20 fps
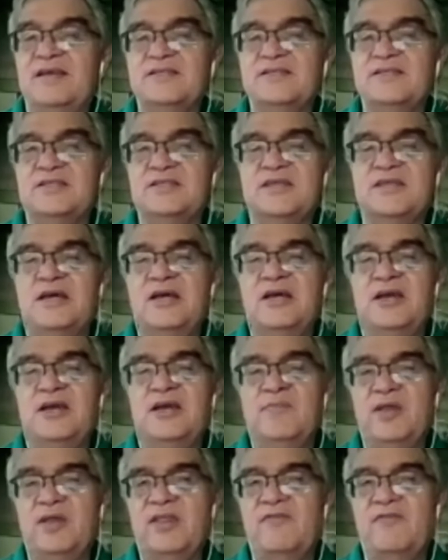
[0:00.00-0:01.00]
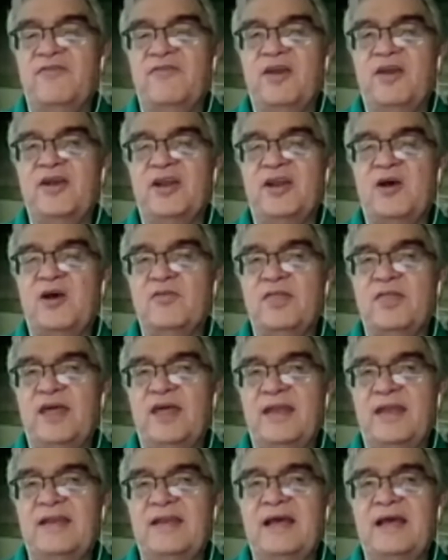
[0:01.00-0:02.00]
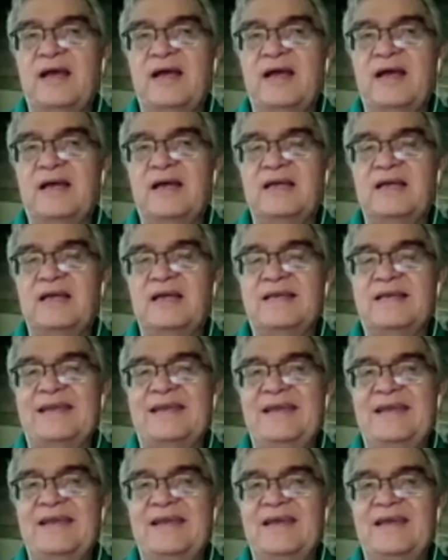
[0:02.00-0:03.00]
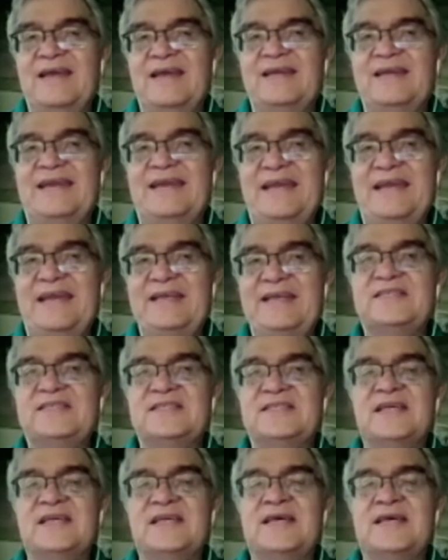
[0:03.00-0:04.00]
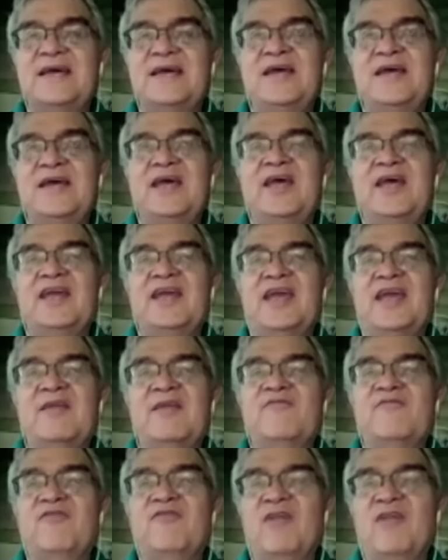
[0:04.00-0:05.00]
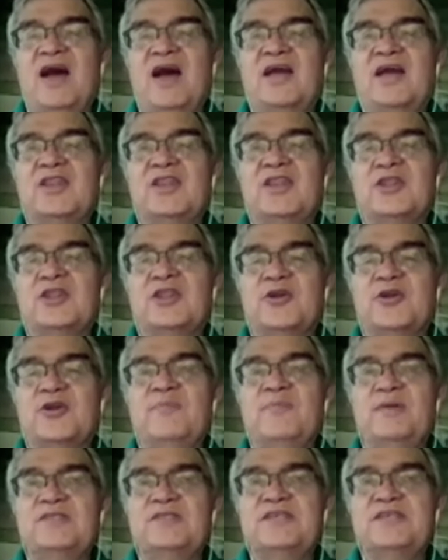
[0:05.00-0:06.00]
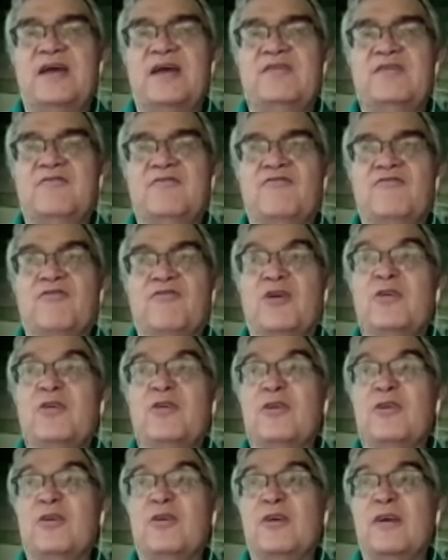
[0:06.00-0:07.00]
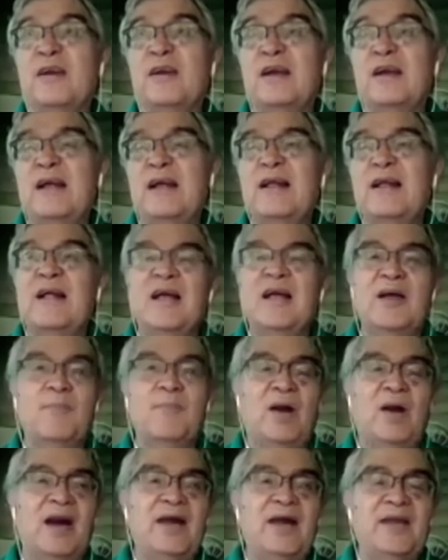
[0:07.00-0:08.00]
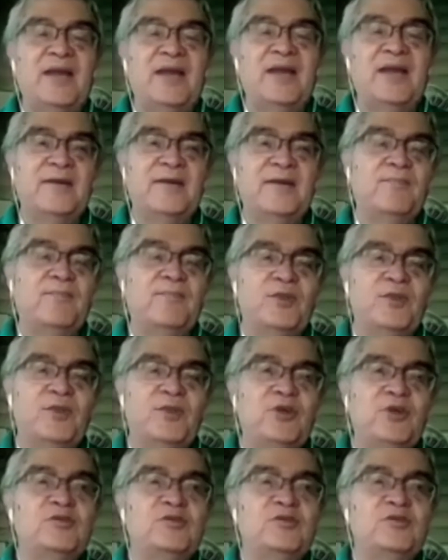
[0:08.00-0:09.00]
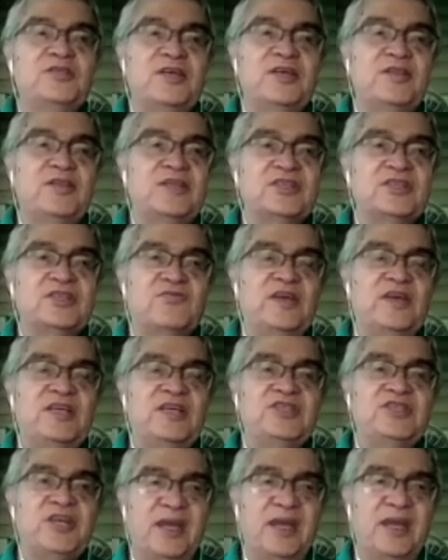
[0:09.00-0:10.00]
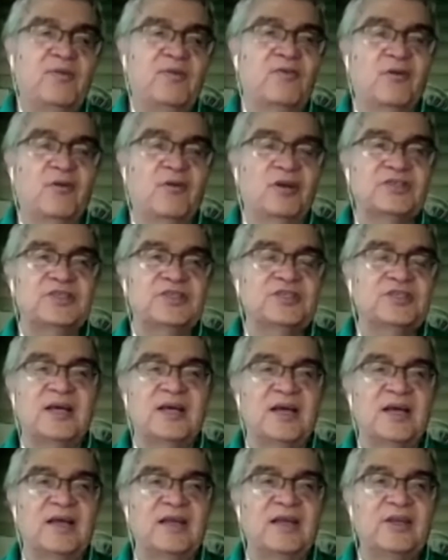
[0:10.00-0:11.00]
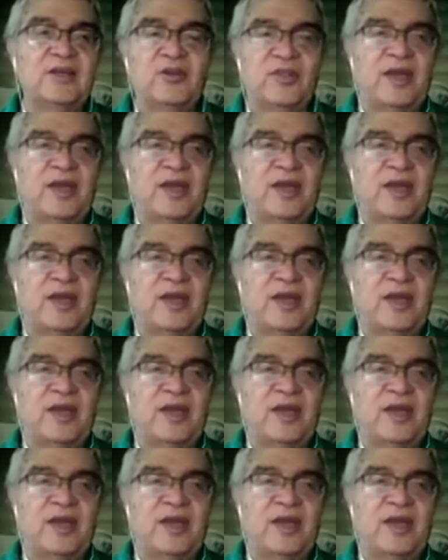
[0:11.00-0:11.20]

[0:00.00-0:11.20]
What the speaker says: geese can fly 30% further by using this V shape. Of course, they by forming the V shape, the goose in front